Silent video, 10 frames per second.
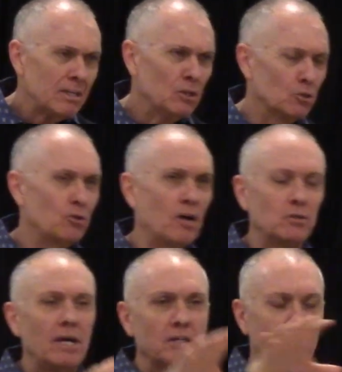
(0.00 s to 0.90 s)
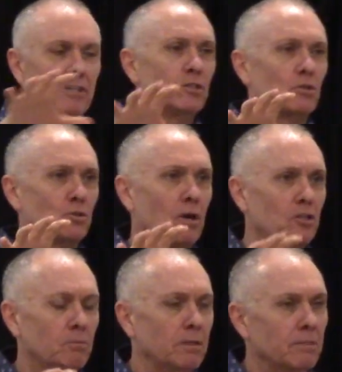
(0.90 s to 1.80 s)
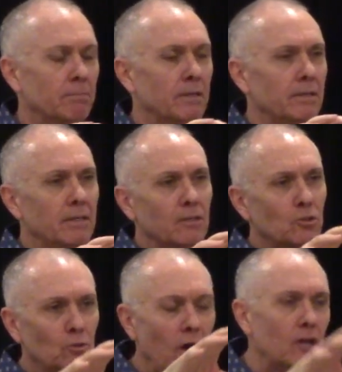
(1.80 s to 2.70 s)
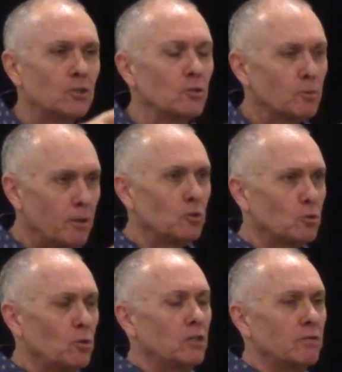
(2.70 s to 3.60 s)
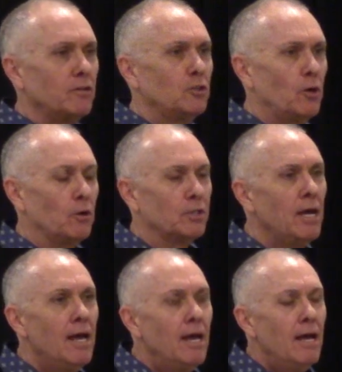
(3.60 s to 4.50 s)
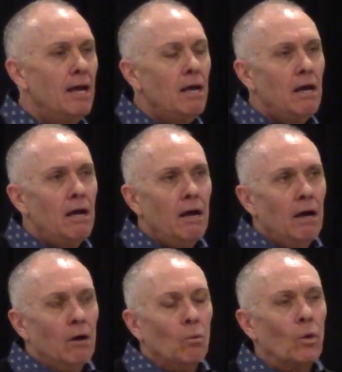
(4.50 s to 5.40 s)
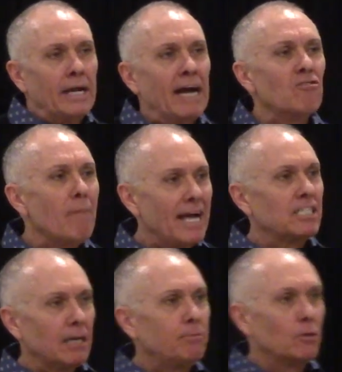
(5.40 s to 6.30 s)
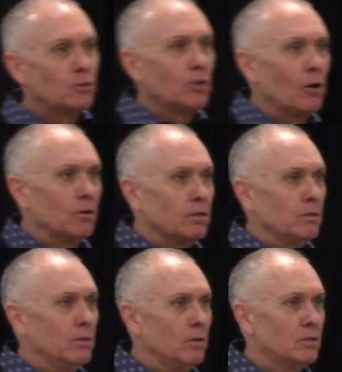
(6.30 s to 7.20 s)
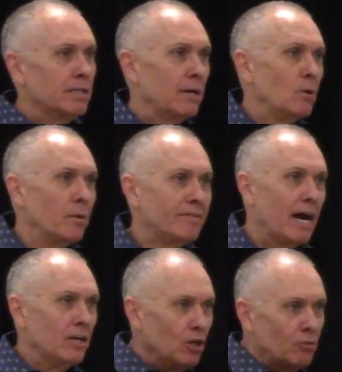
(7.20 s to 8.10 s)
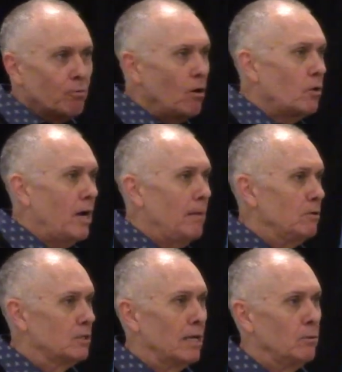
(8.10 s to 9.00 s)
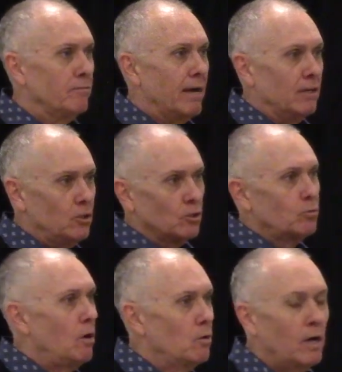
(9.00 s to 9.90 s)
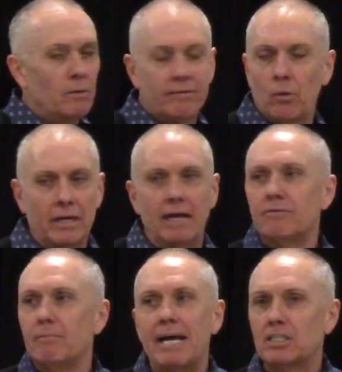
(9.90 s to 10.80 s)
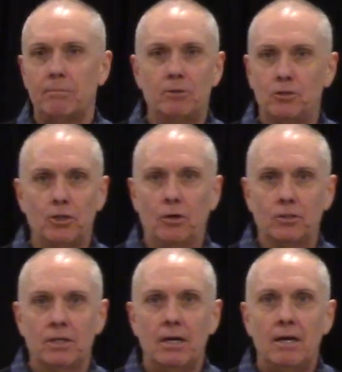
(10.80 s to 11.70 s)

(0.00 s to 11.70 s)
Your structure, not your physical structure, but, but the structure, spiritual structure of your church. Whatever makes up your church, you, you say, well, we've got a youth program, you say we've got a children's program, whatever makes up your church